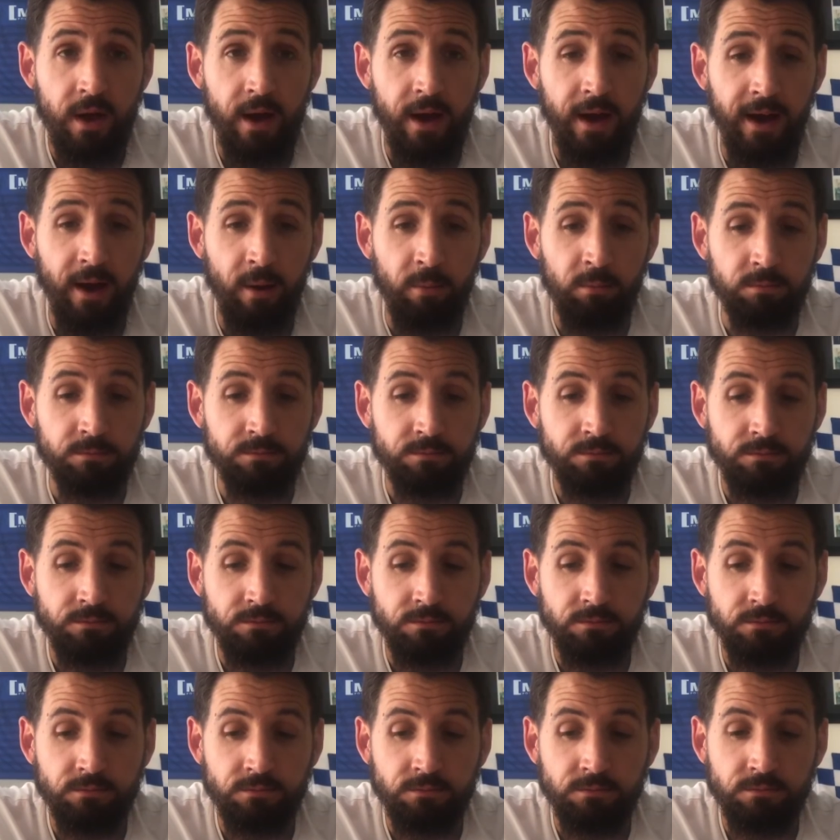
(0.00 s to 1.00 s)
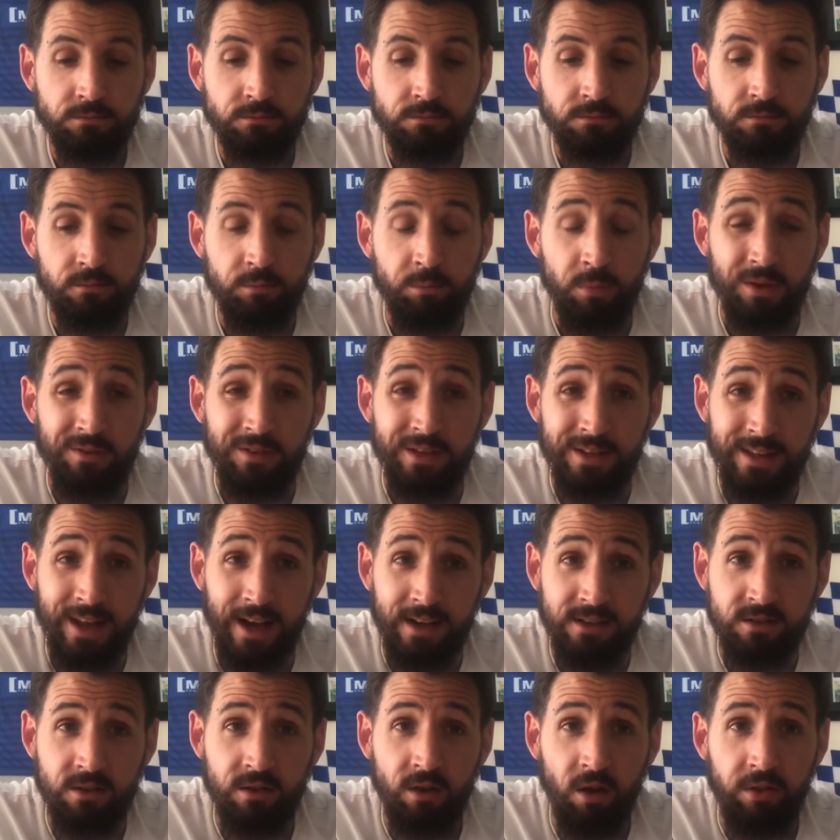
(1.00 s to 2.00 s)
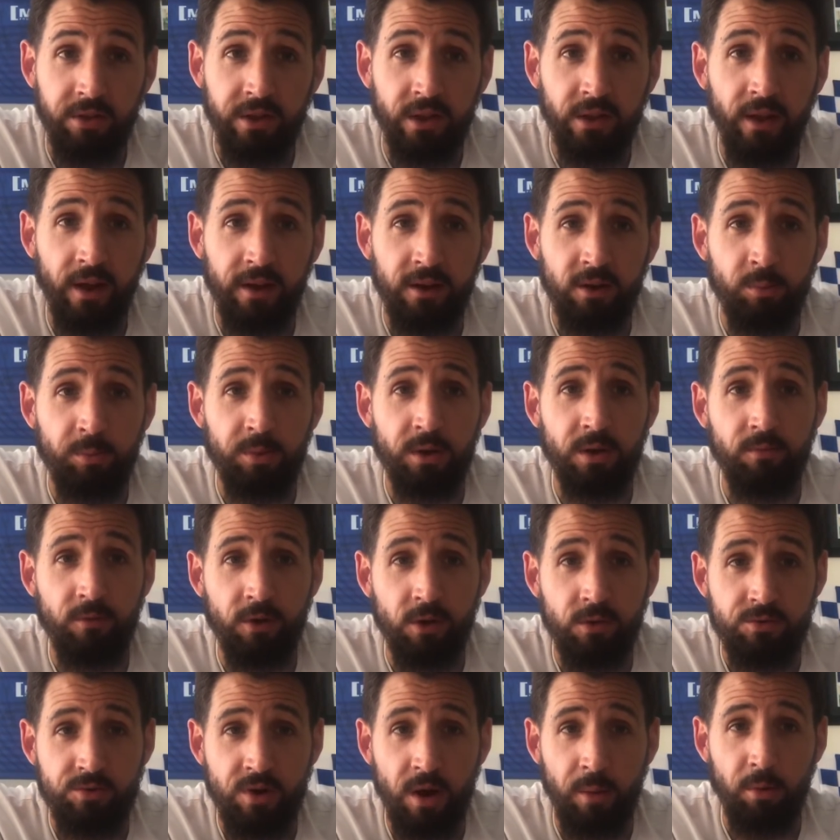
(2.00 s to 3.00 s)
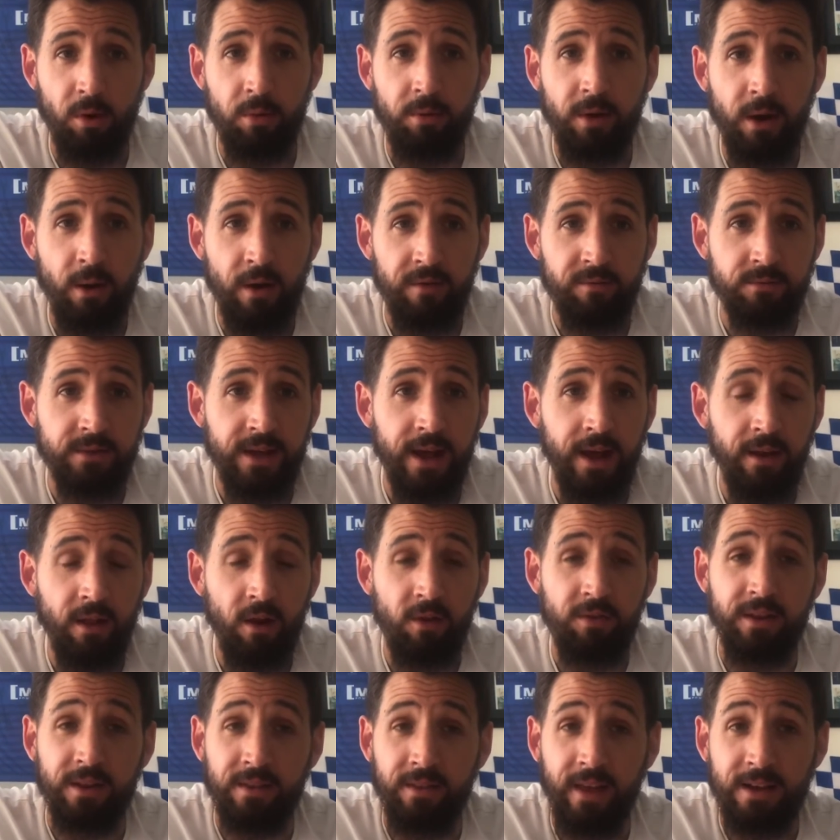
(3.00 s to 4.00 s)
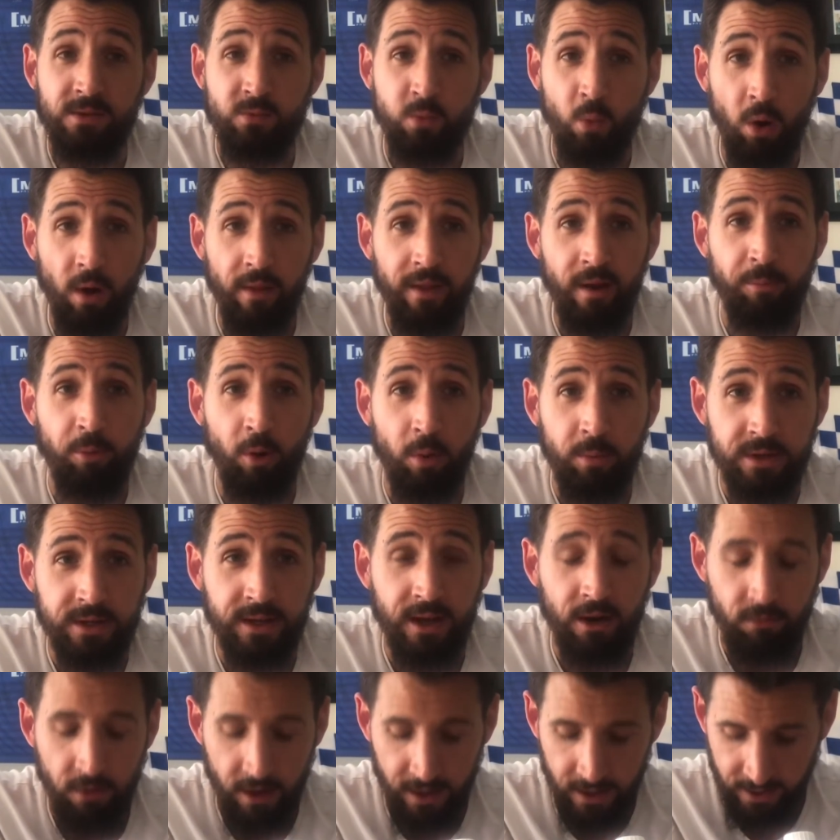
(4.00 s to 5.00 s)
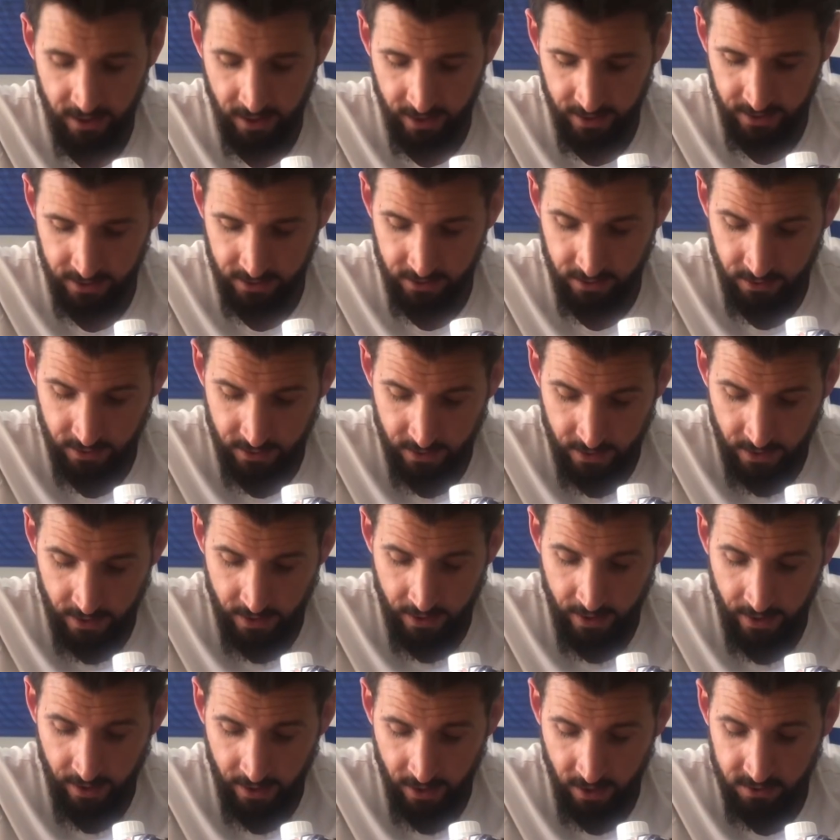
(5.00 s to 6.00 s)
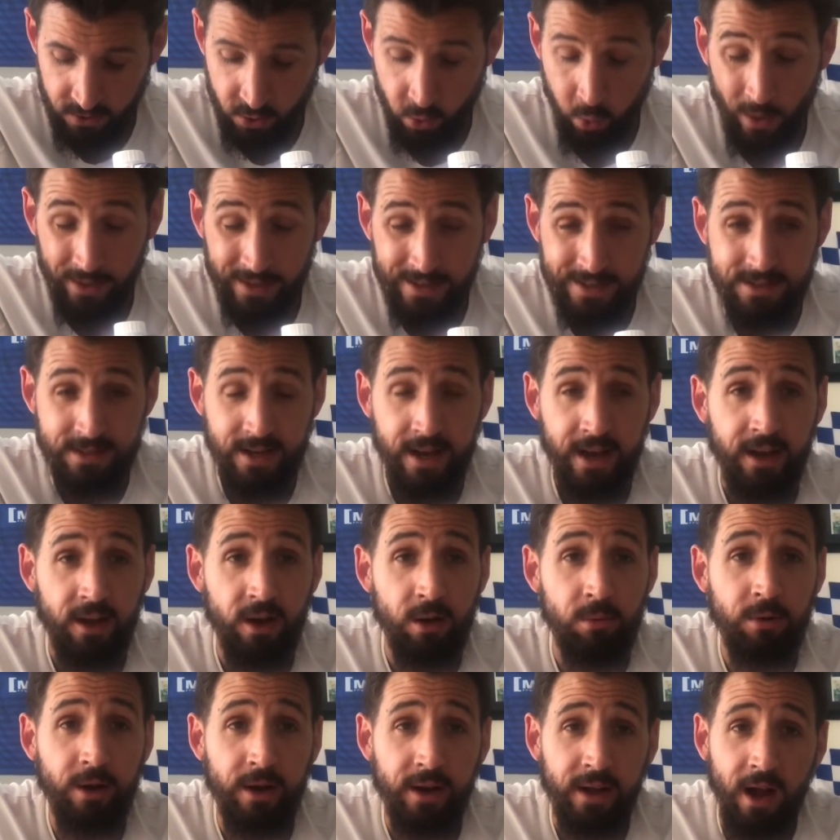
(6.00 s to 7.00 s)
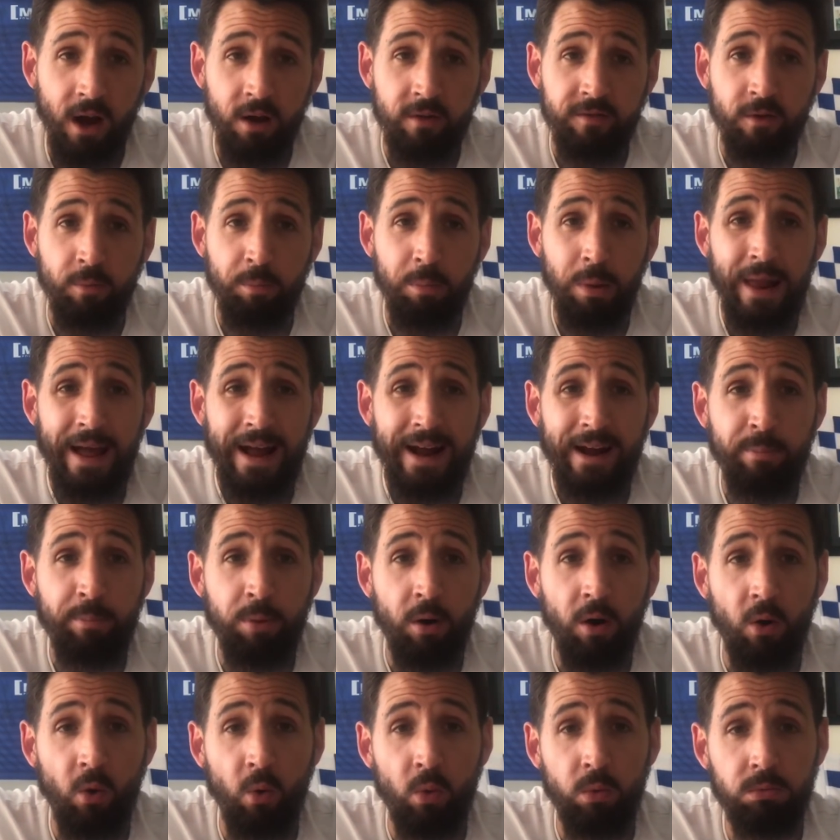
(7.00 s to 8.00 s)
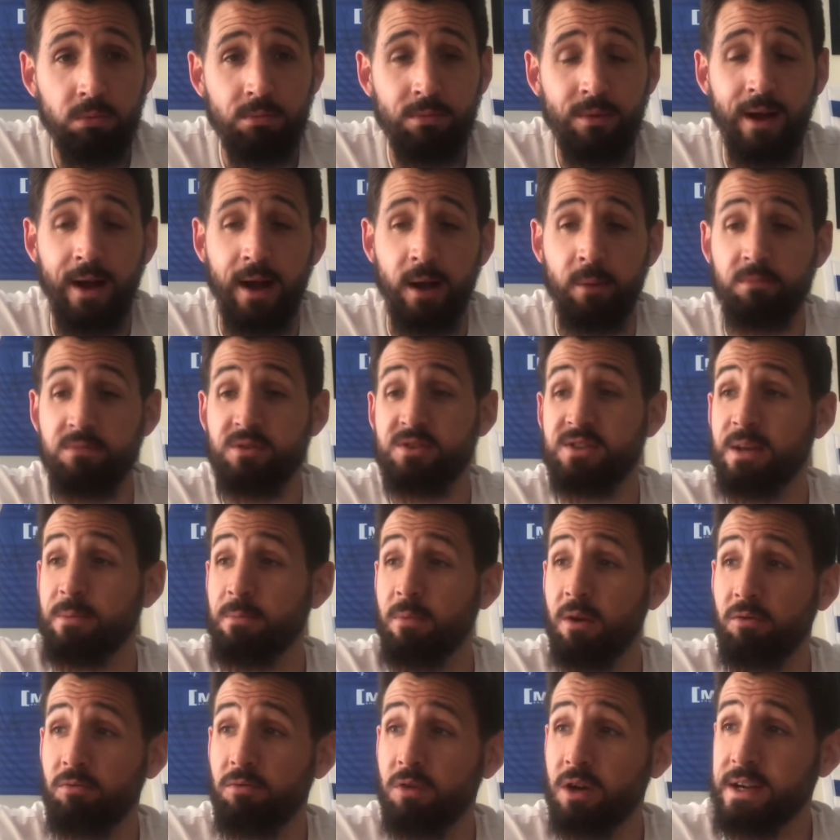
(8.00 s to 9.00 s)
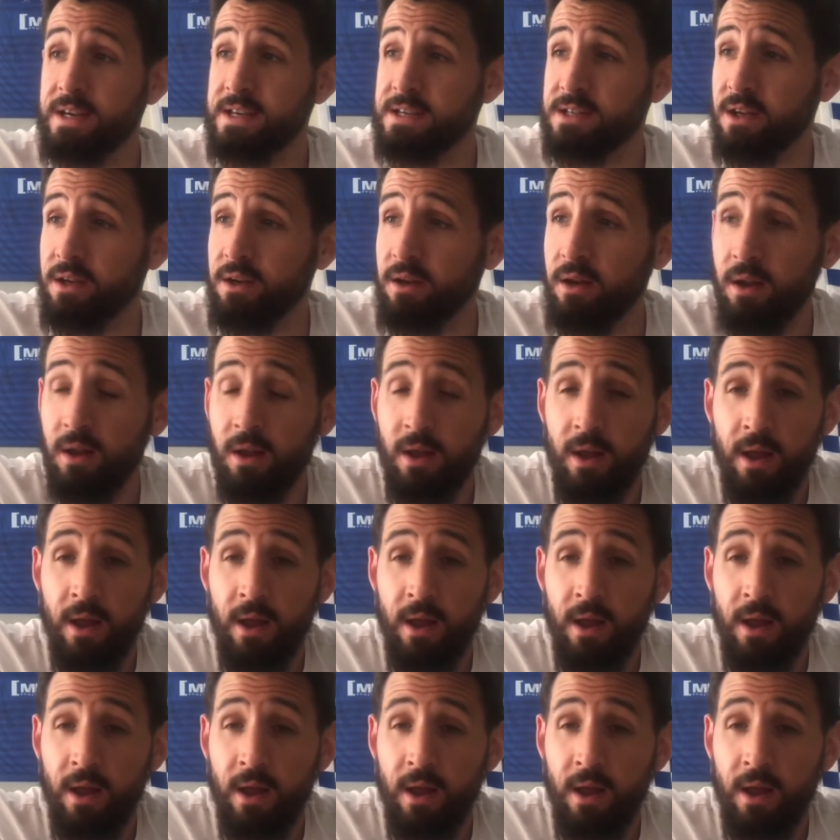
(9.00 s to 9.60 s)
But if he doesn't, I think they could be in real trouble. I'm going to have them down. I think that's why they'll probably get relegated. 22nd, I'm going to go for Blackpool. Similar reason.